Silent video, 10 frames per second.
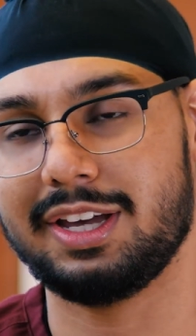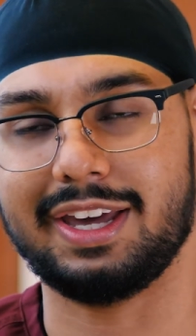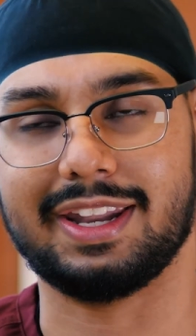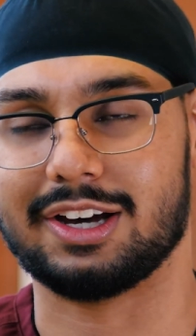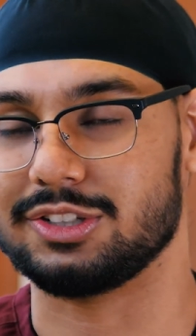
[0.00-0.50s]

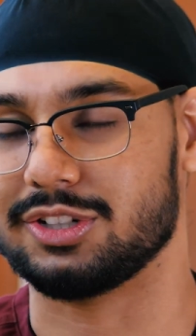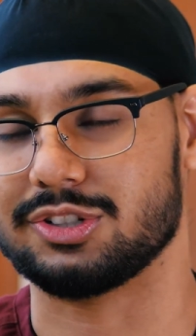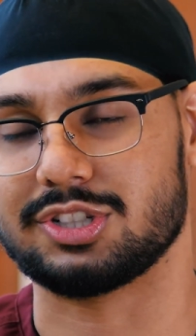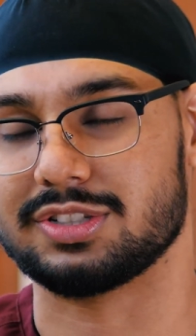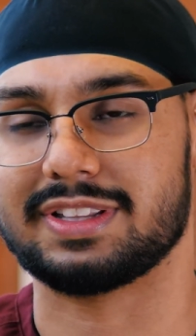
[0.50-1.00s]
and now, you
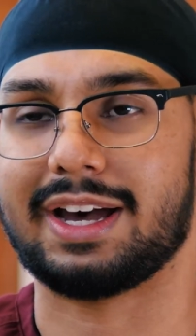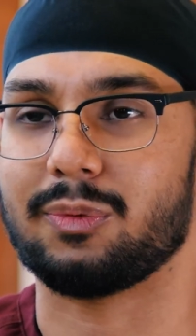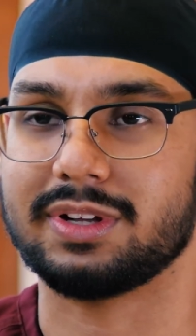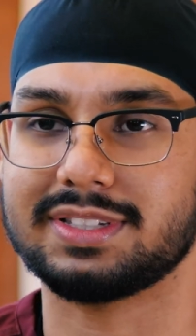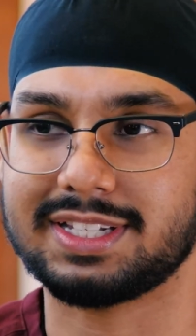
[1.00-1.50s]
know, she's that
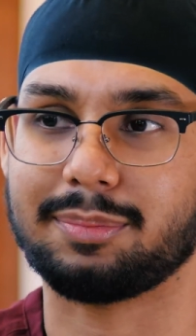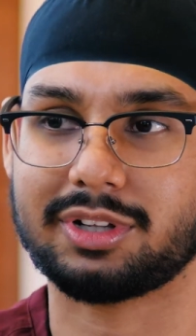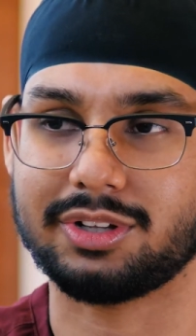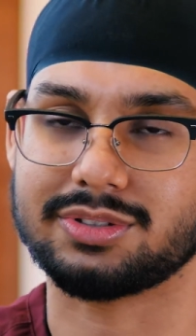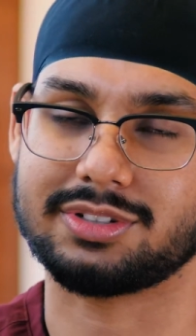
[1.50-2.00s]
one step
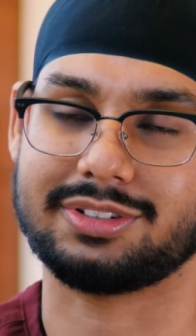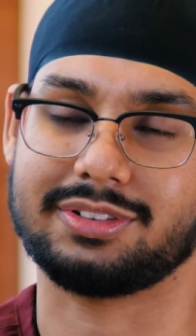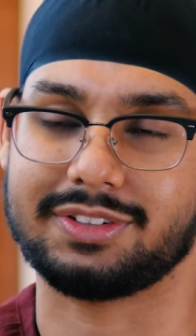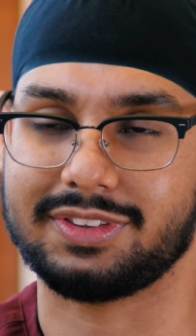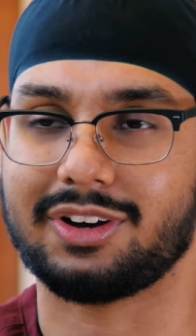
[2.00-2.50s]
closer to
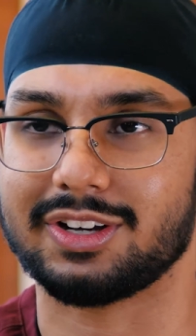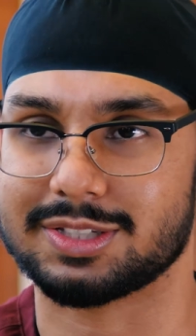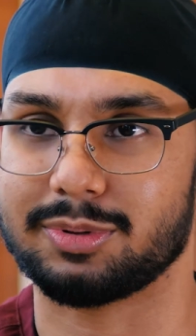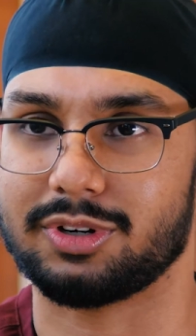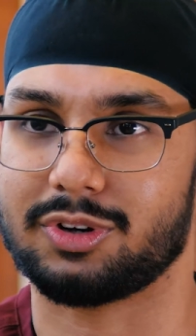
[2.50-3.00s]
leaving the
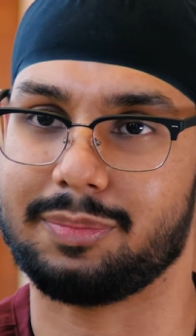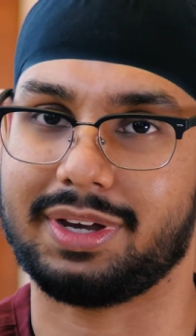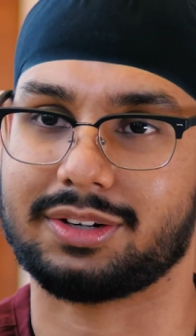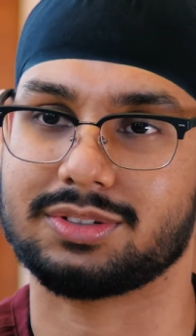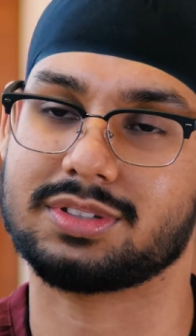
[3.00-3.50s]
hospital and going
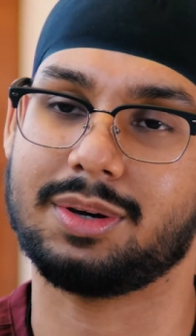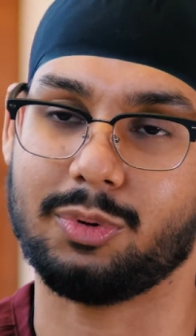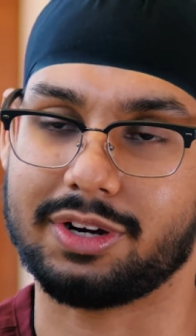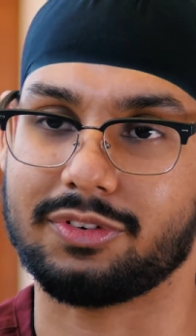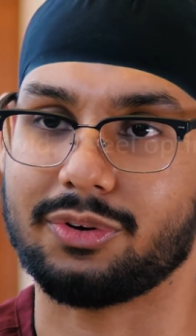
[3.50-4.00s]
back to
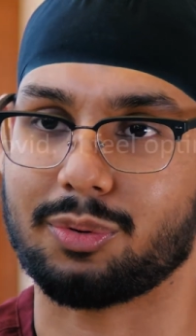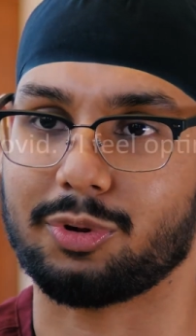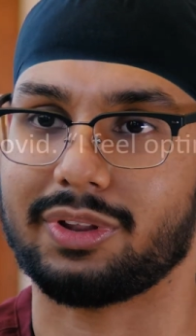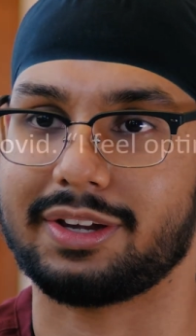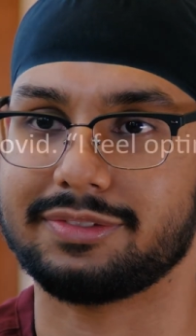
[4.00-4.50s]
somewhat of a
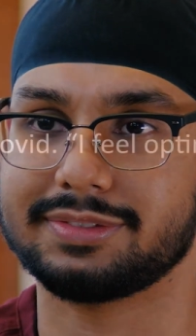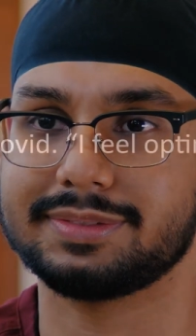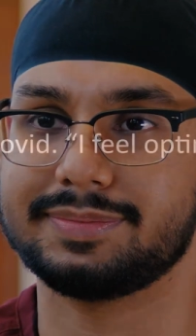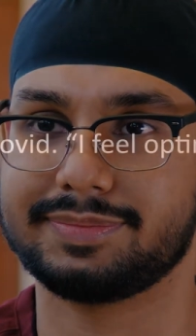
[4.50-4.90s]
normal life.